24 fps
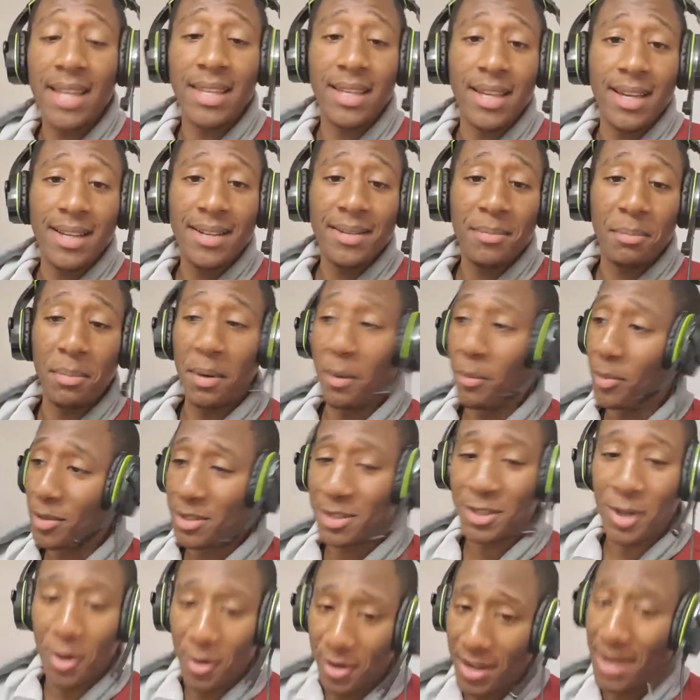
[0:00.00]
that, but we're
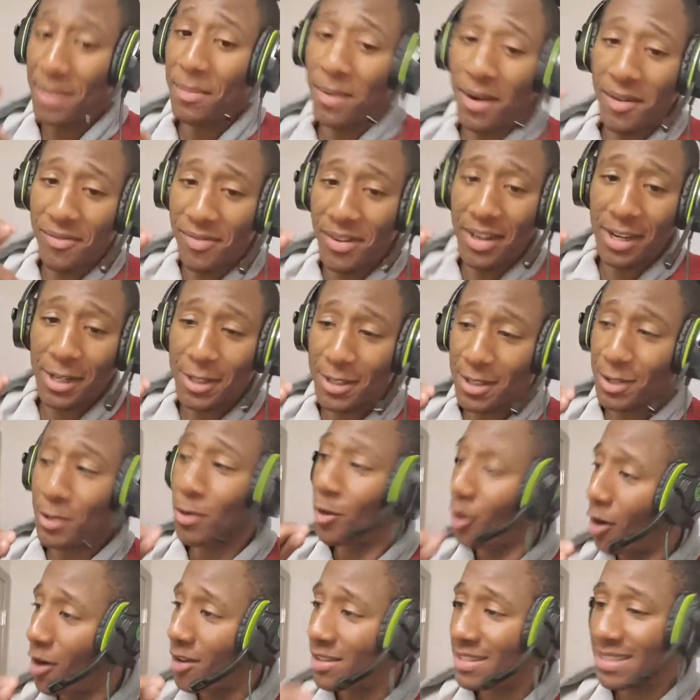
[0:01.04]
just going to keep our fingers
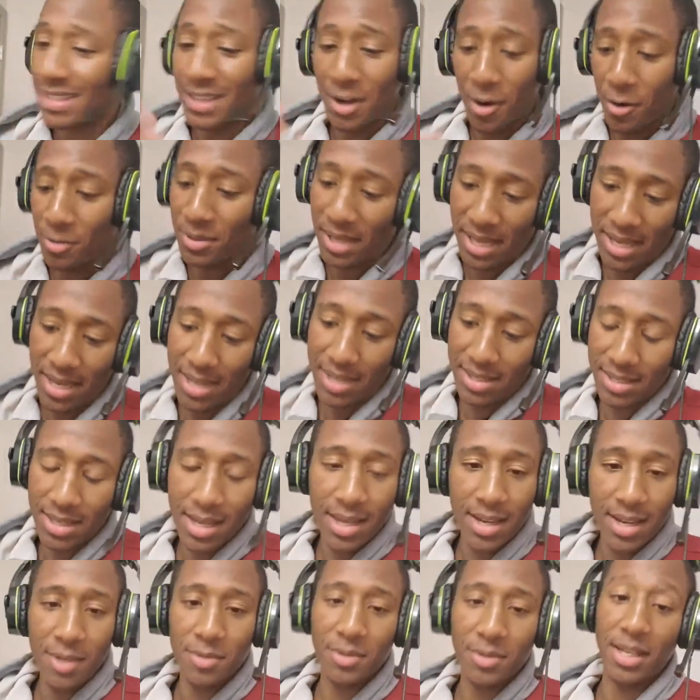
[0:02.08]
crossed and hope that he can
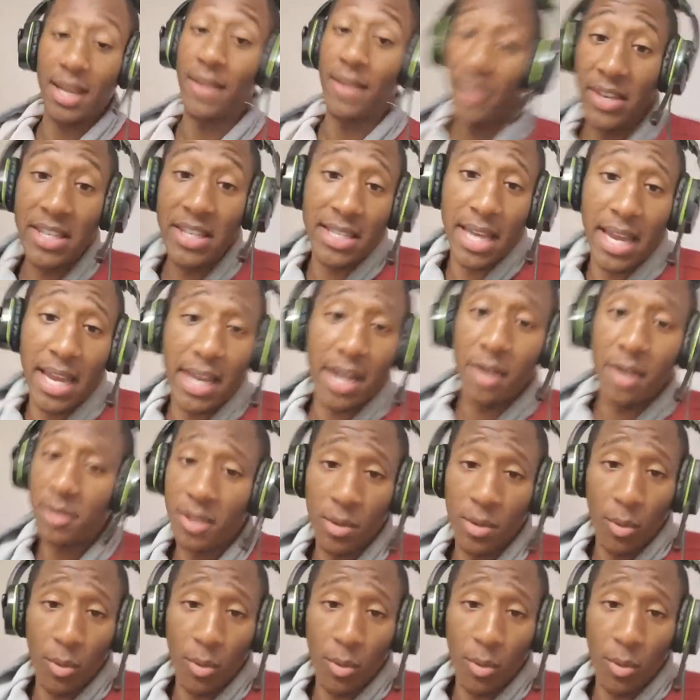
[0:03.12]
stay healthy. If he stay healthy,